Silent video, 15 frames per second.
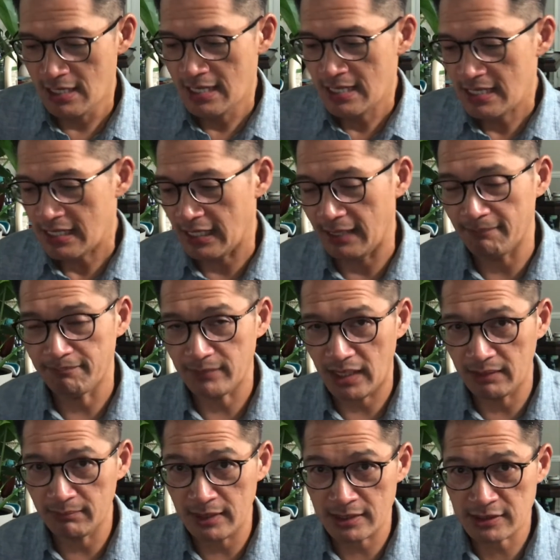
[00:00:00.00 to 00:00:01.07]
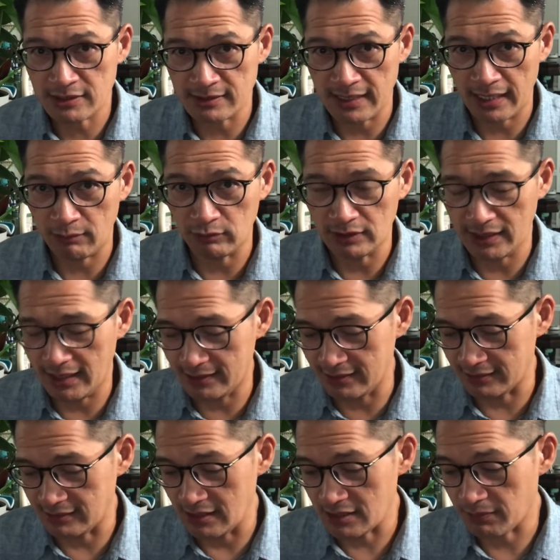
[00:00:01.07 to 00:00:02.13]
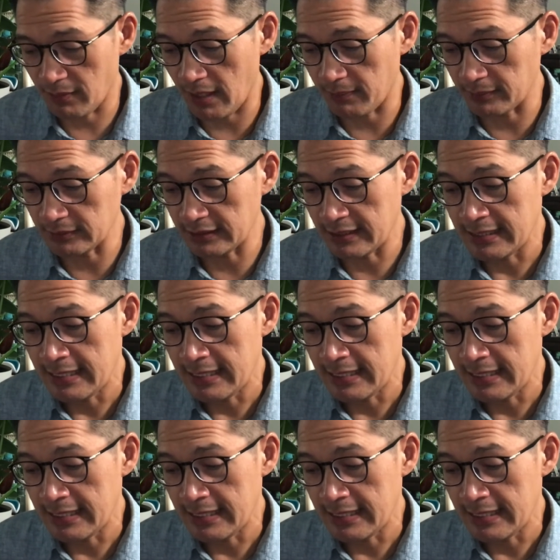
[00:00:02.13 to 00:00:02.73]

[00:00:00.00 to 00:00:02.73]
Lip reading: I'll mention that. We'll edit this properly.